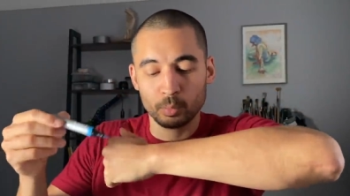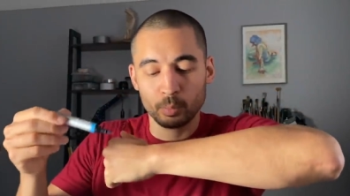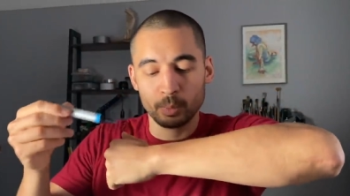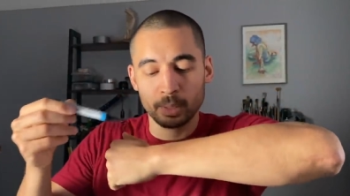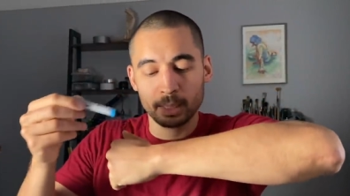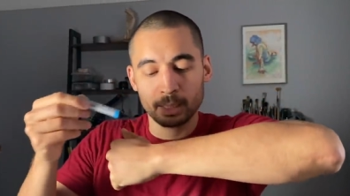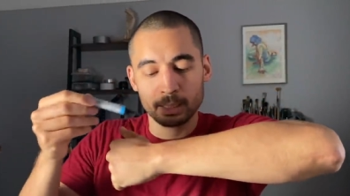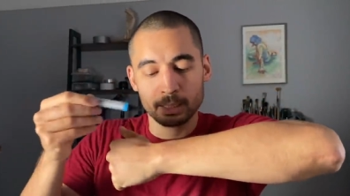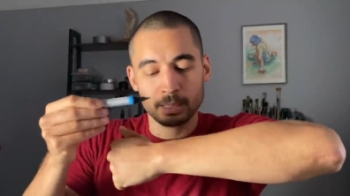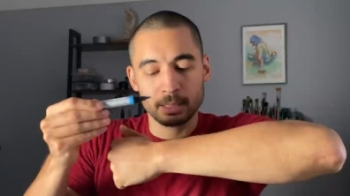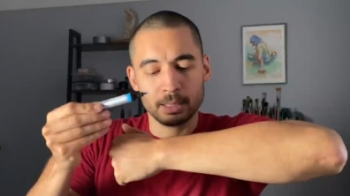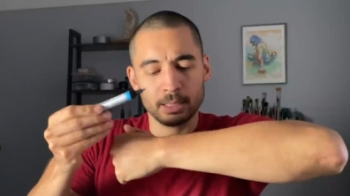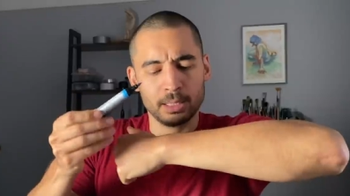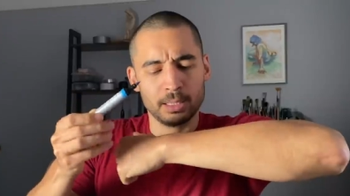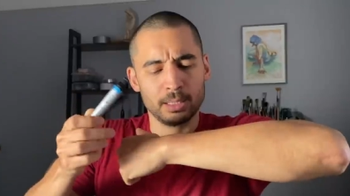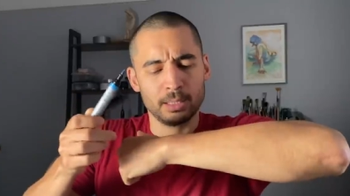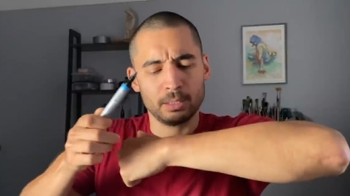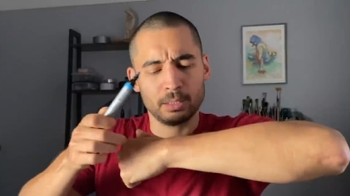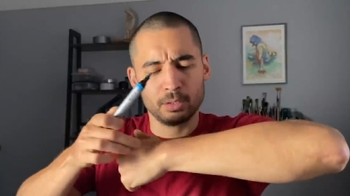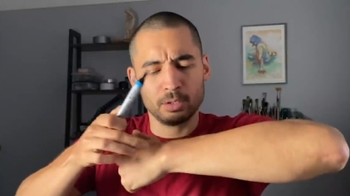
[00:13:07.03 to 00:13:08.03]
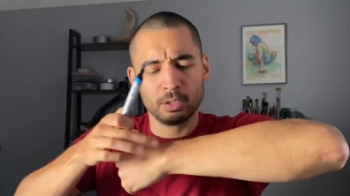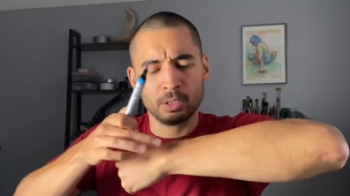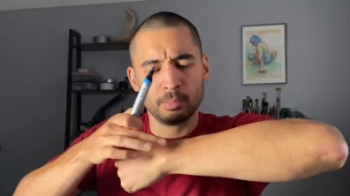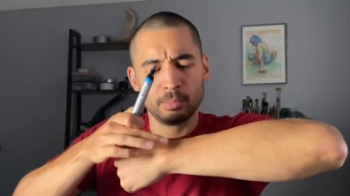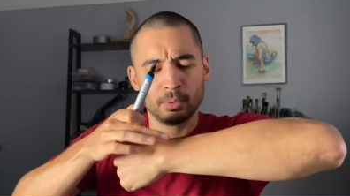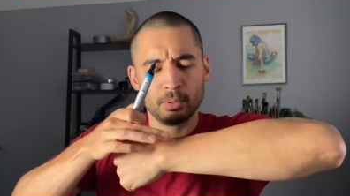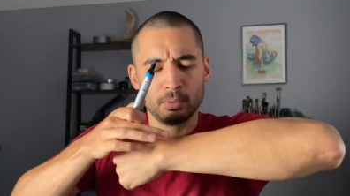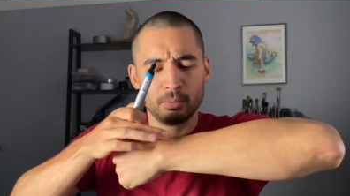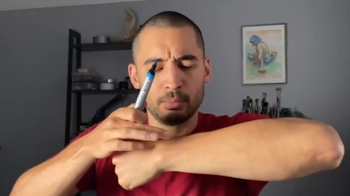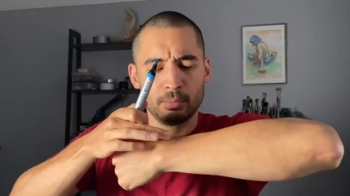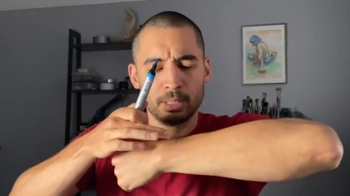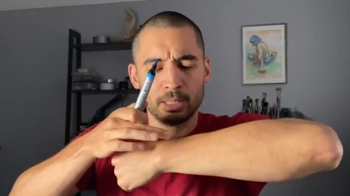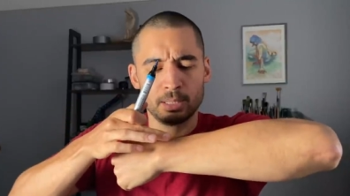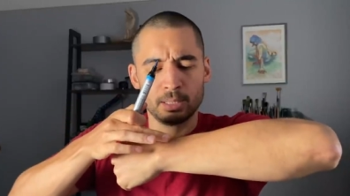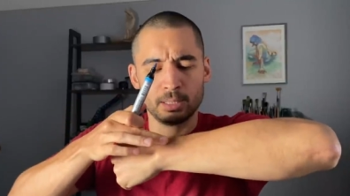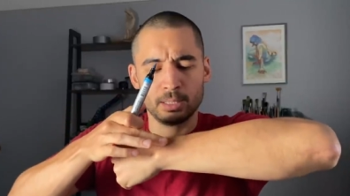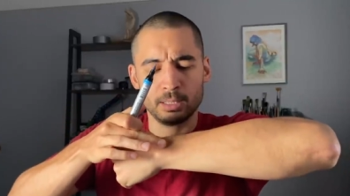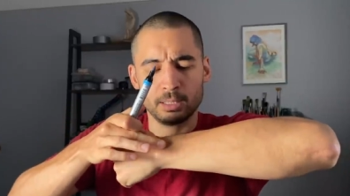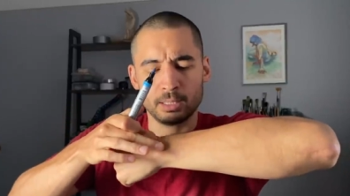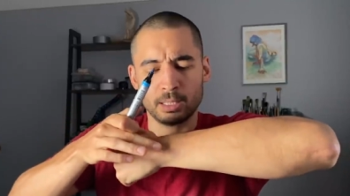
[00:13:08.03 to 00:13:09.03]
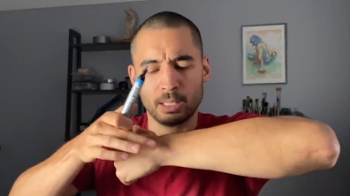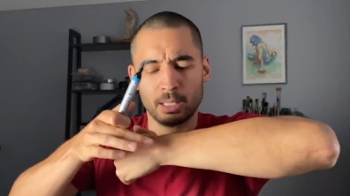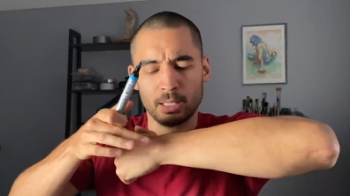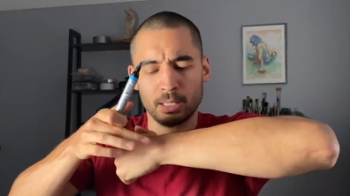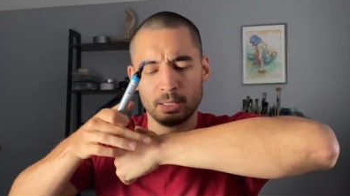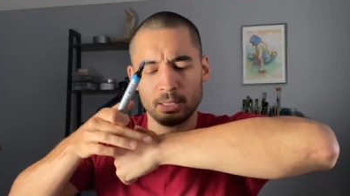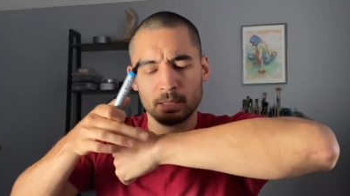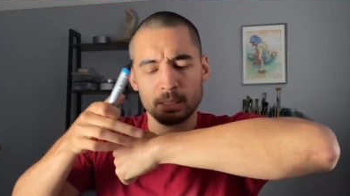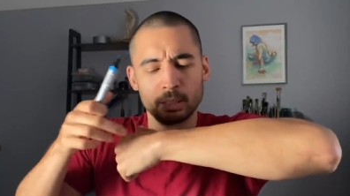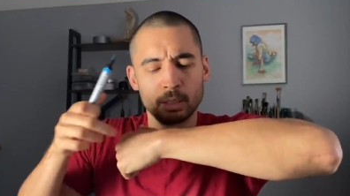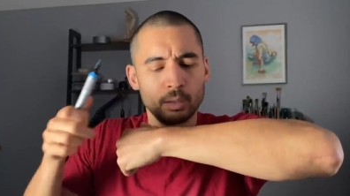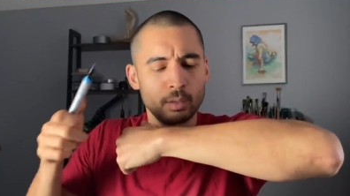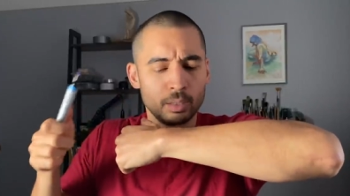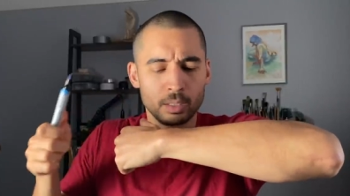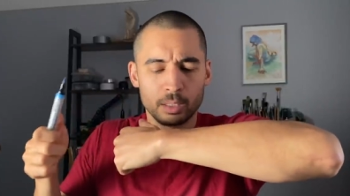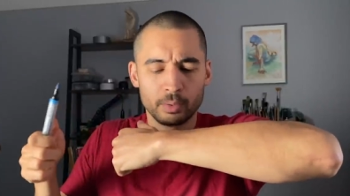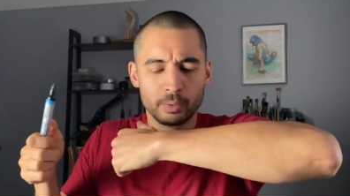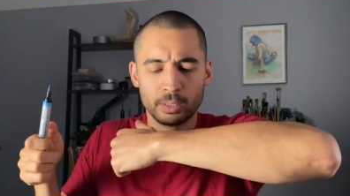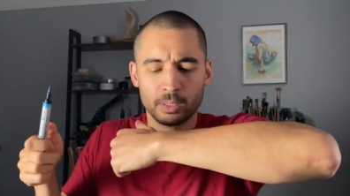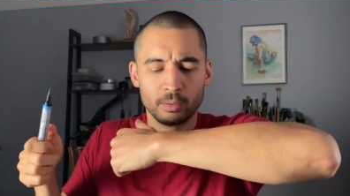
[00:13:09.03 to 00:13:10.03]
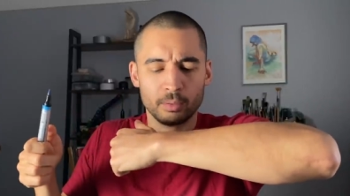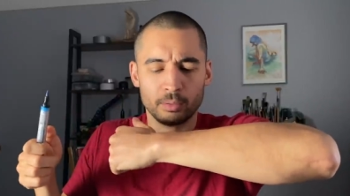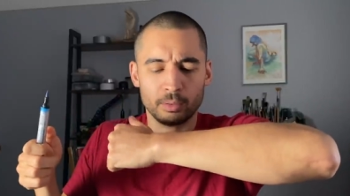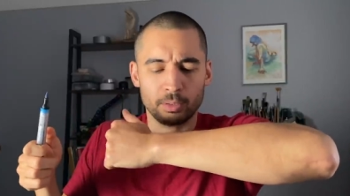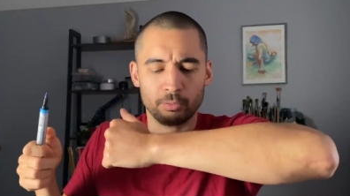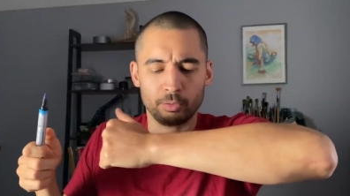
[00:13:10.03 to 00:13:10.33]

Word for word: we can see that the top of the wrist is, there's a lot going on.